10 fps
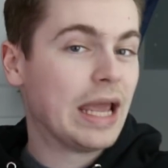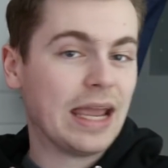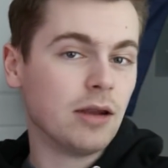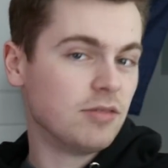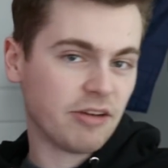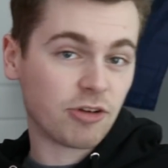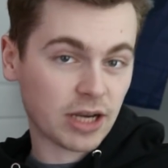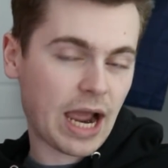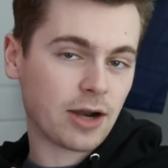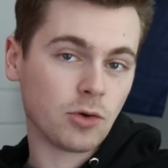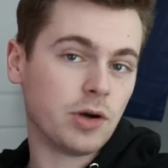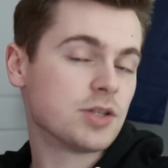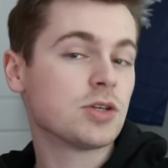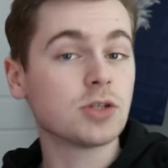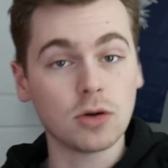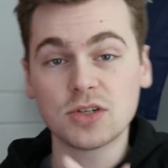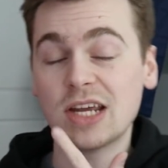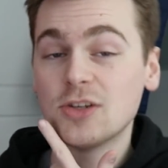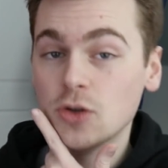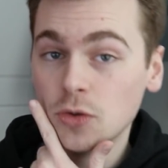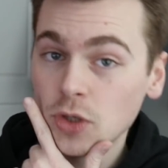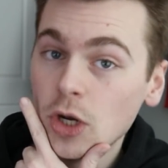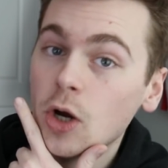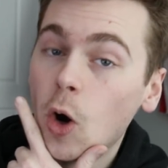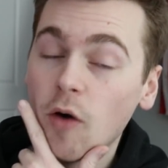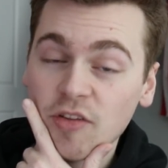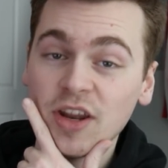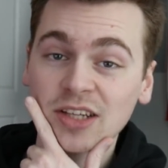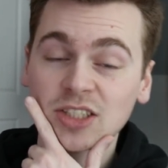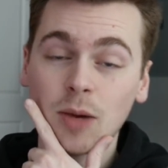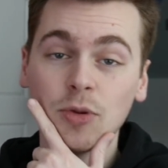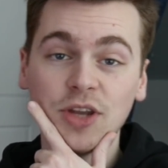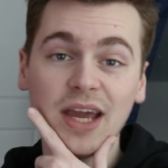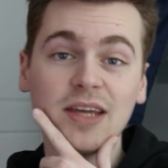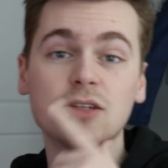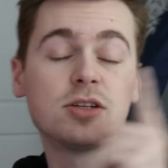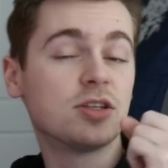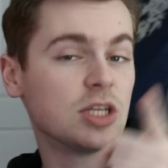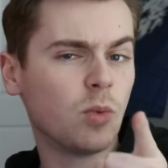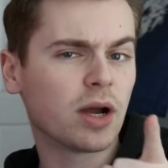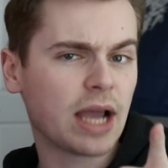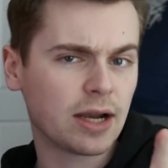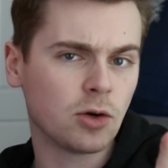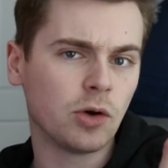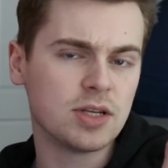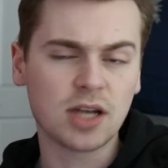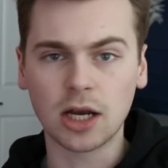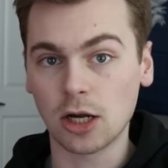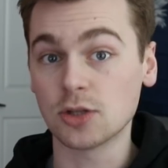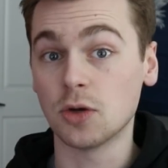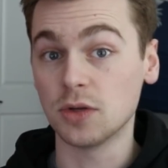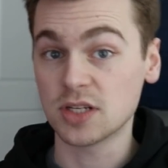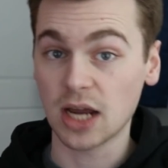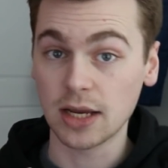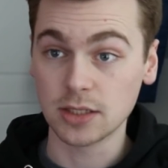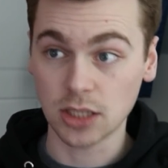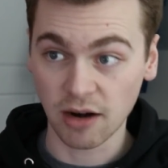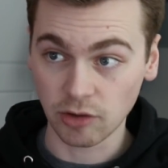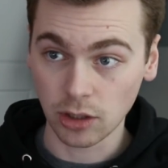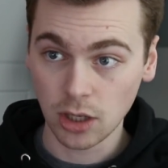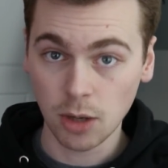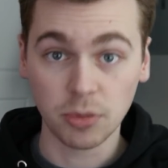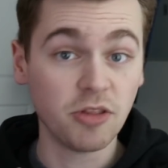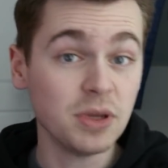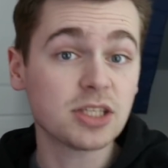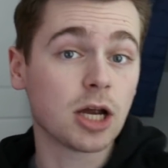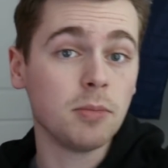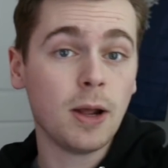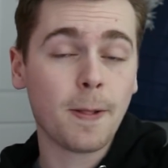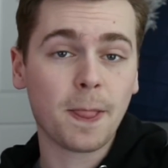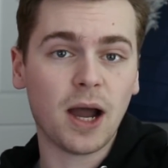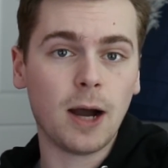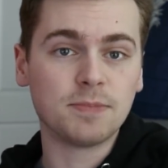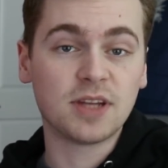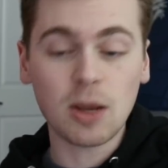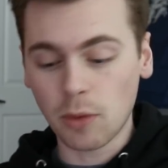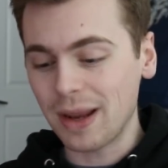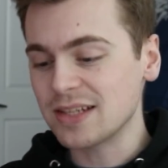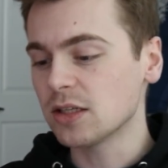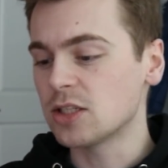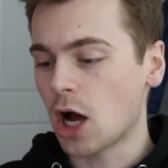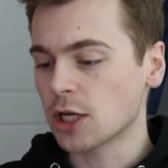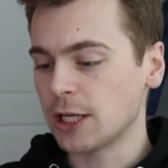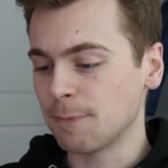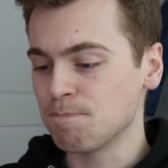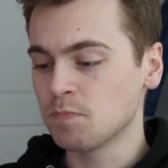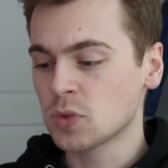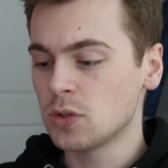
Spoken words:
in different categories, so stay tuned over the next couple of days to see what categories I also decide to cover. But in the meantime, today we're basically talking,